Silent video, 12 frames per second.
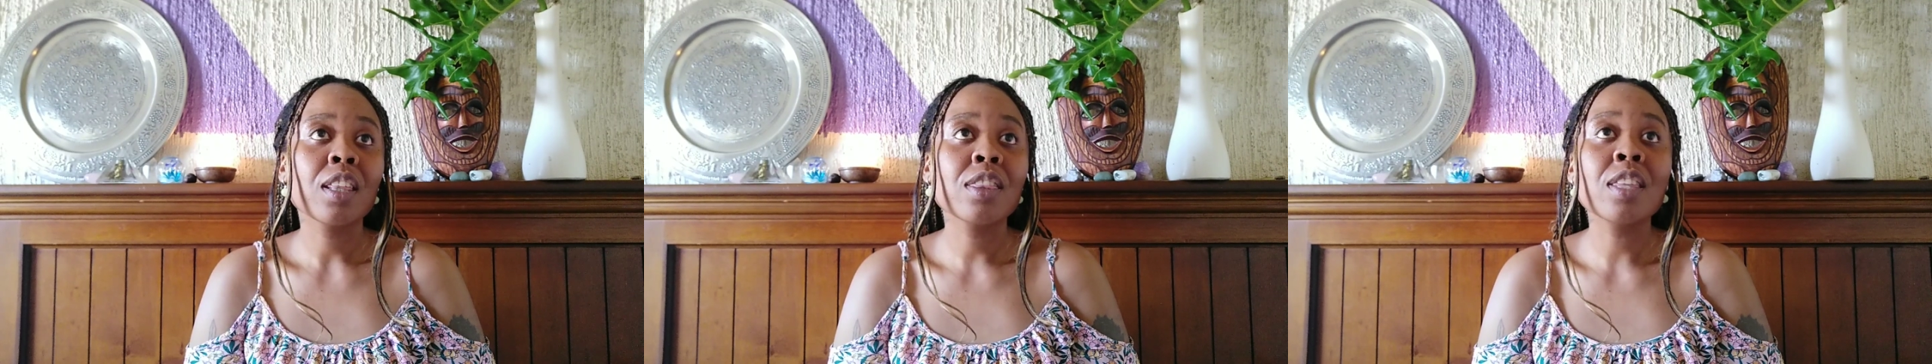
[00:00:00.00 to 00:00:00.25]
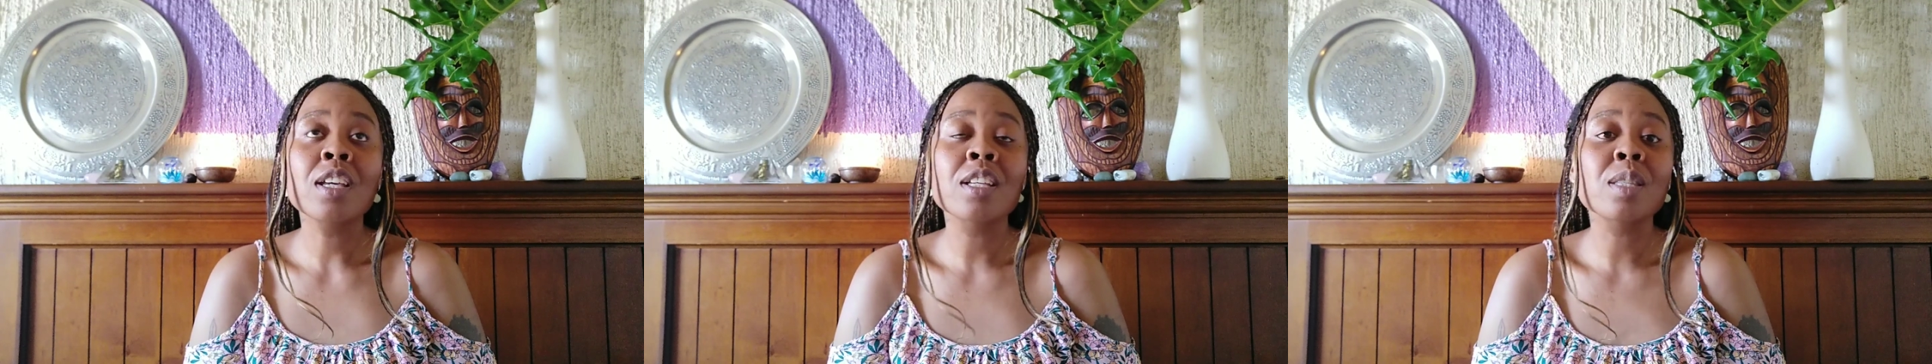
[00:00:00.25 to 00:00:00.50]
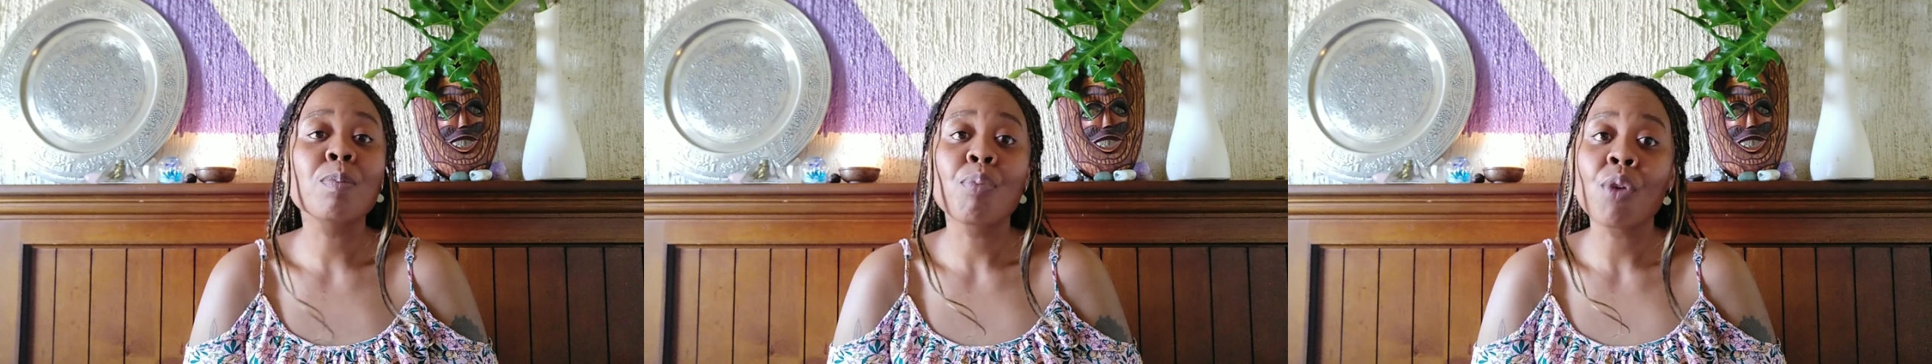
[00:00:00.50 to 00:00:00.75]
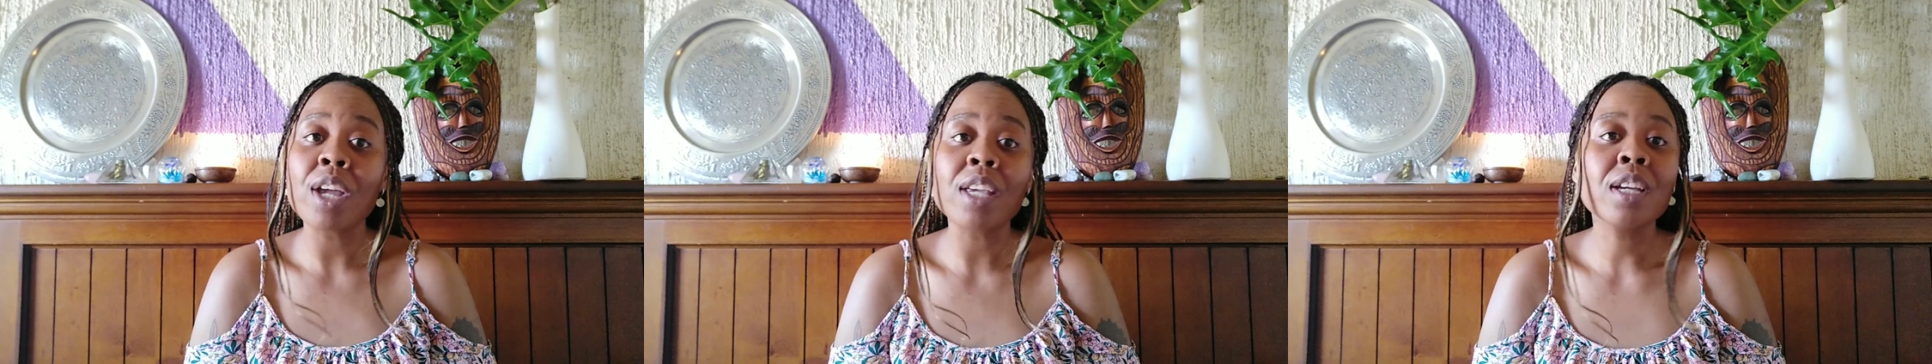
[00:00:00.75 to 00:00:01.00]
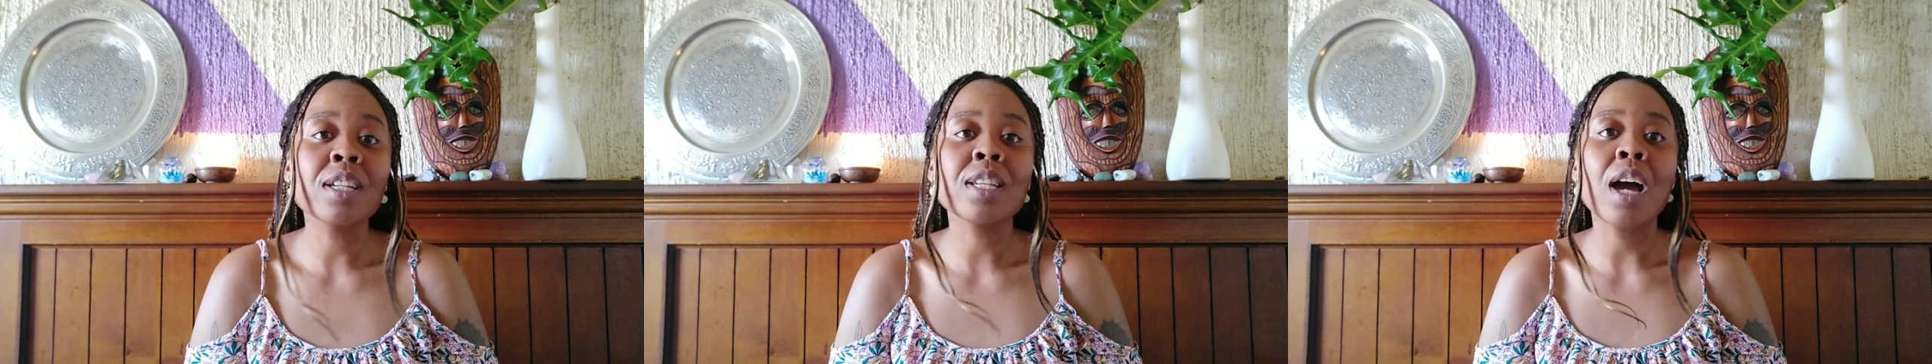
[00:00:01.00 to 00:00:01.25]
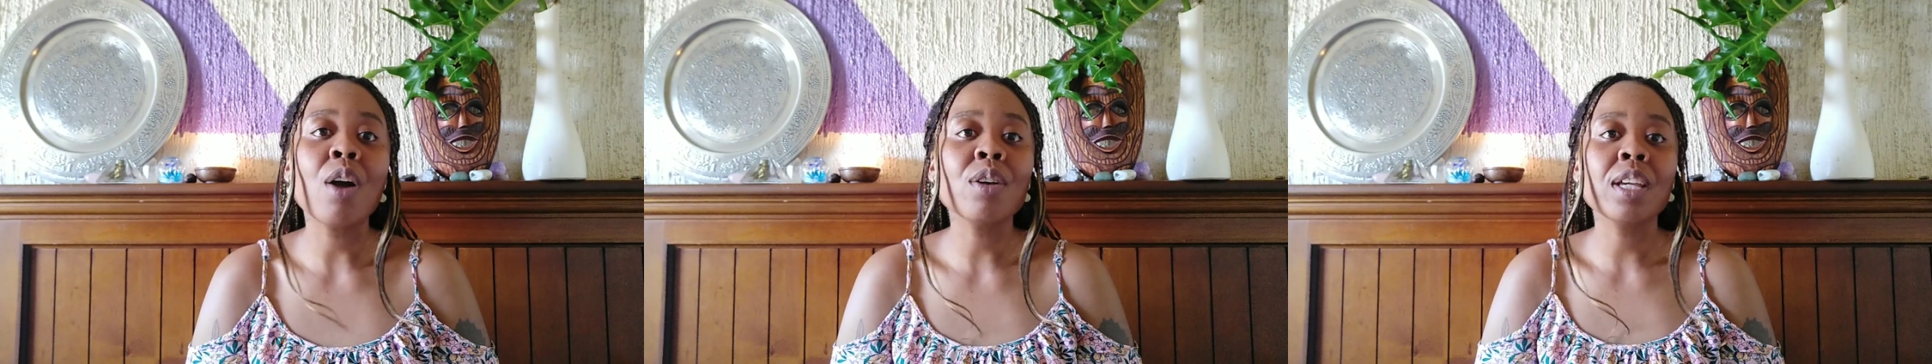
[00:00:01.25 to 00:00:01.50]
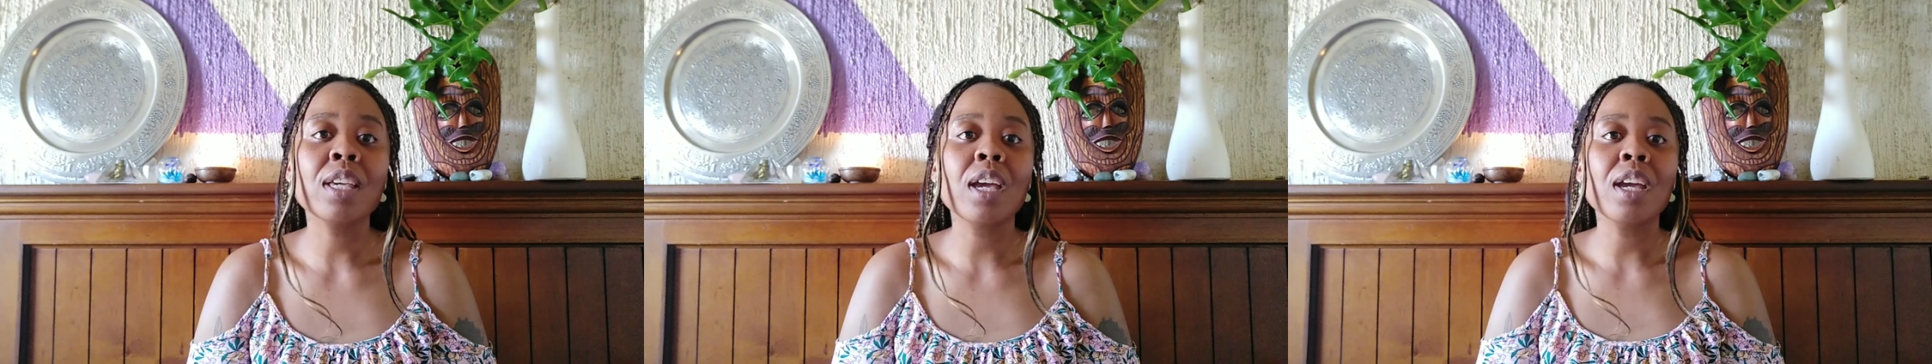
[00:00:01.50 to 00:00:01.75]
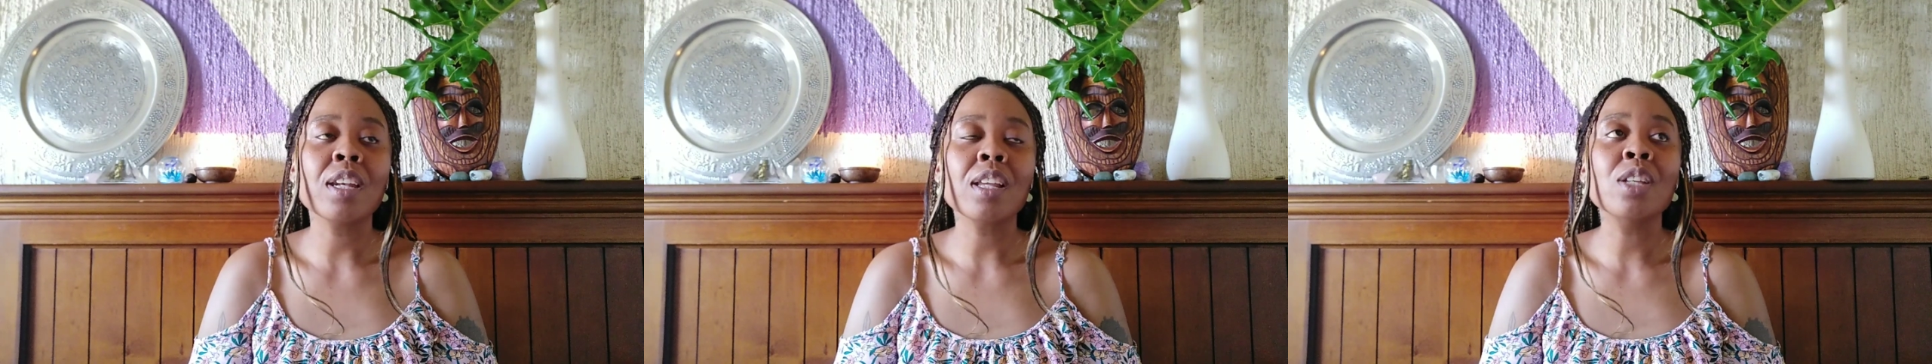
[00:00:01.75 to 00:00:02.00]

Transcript: things breaking down again.